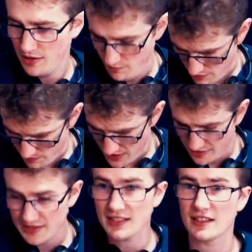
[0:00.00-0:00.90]
My
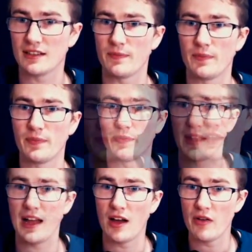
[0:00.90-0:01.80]
paints
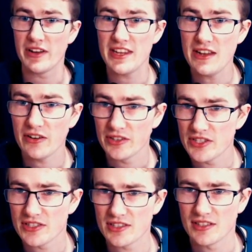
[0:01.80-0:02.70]
over here,
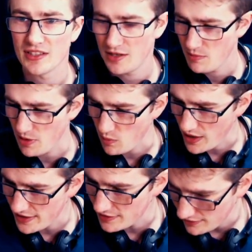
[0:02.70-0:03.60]
just my white